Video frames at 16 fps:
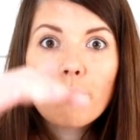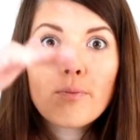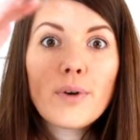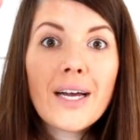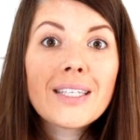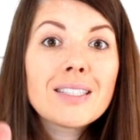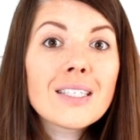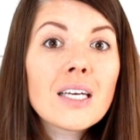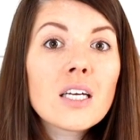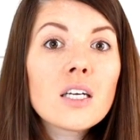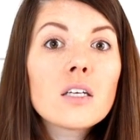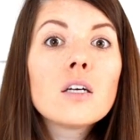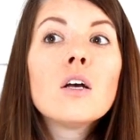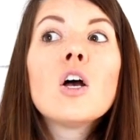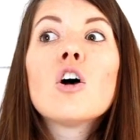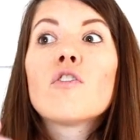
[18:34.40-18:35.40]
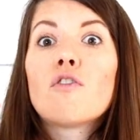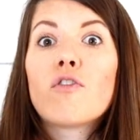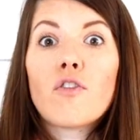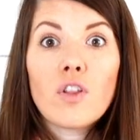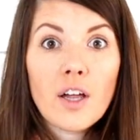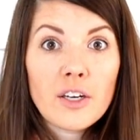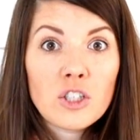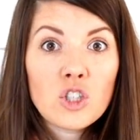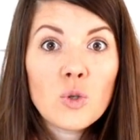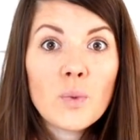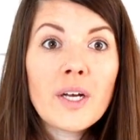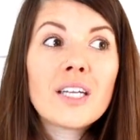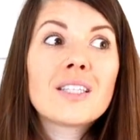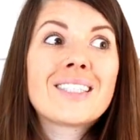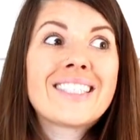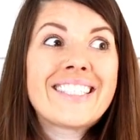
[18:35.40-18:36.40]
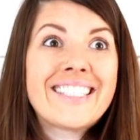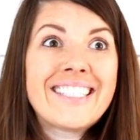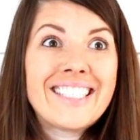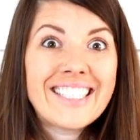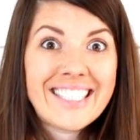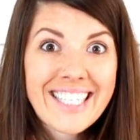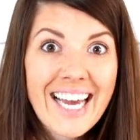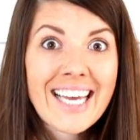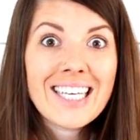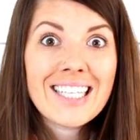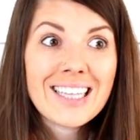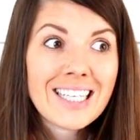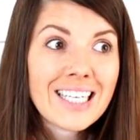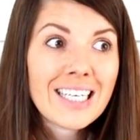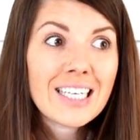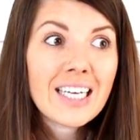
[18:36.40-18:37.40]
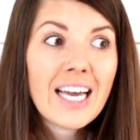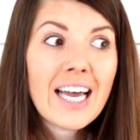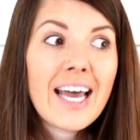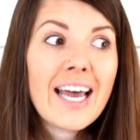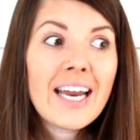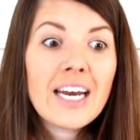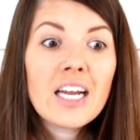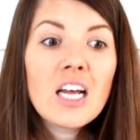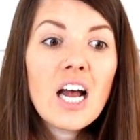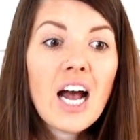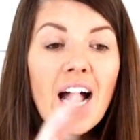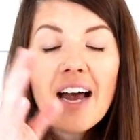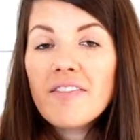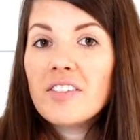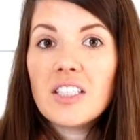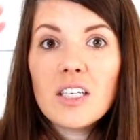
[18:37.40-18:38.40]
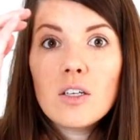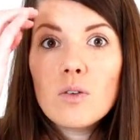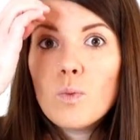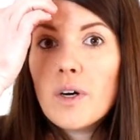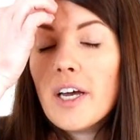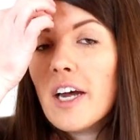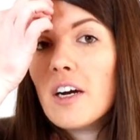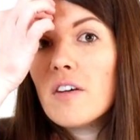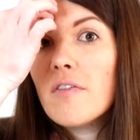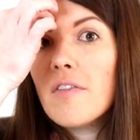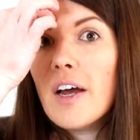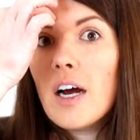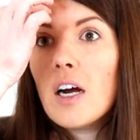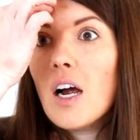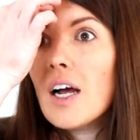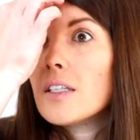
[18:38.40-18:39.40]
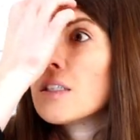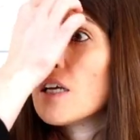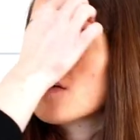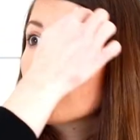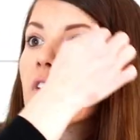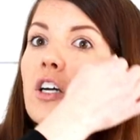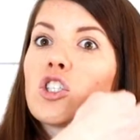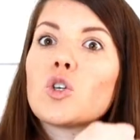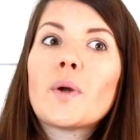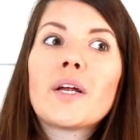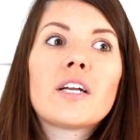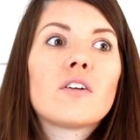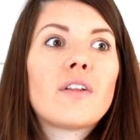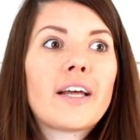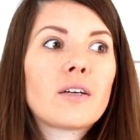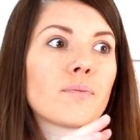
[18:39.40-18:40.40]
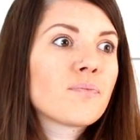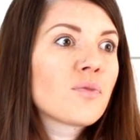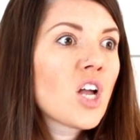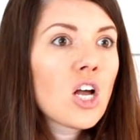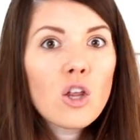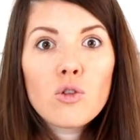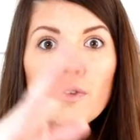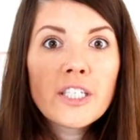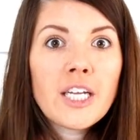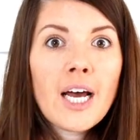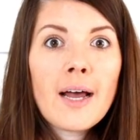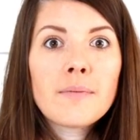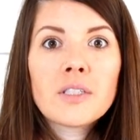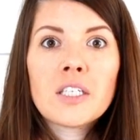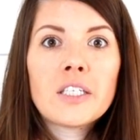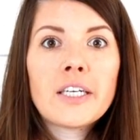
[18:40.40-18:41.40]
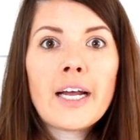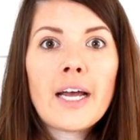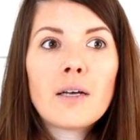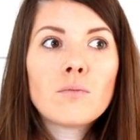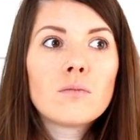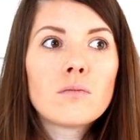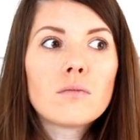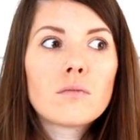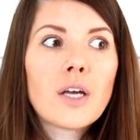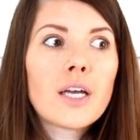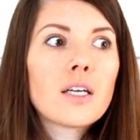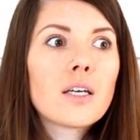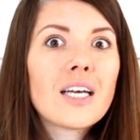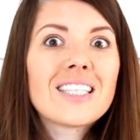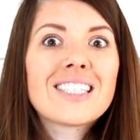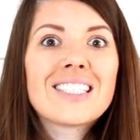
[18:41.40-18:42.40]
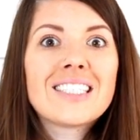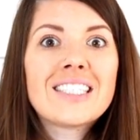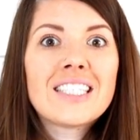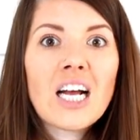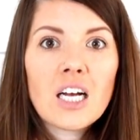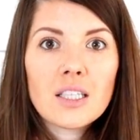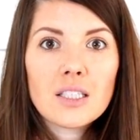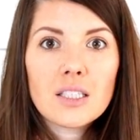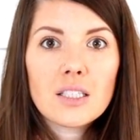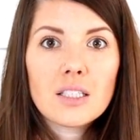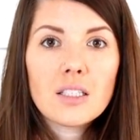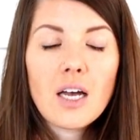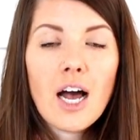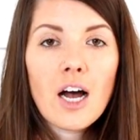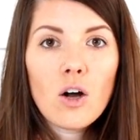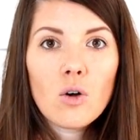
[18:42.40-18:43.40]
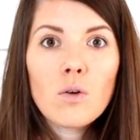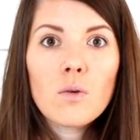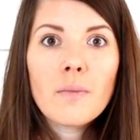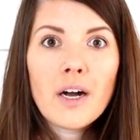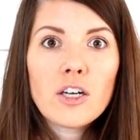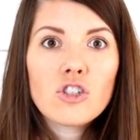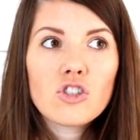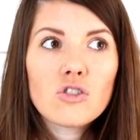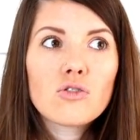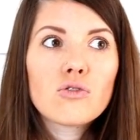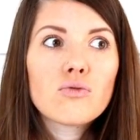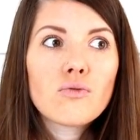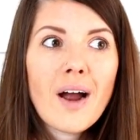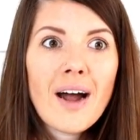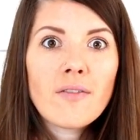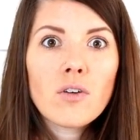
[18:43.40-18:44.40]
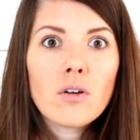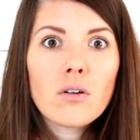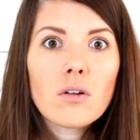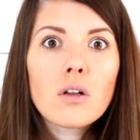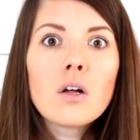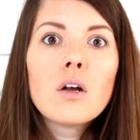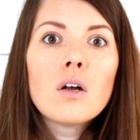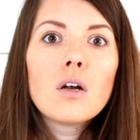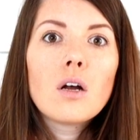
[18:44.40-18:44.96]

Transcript: pricing fluctuates daily. And I've seen where airfare has like fluctuated like 3 times in a day. Like, it's nuts how much travel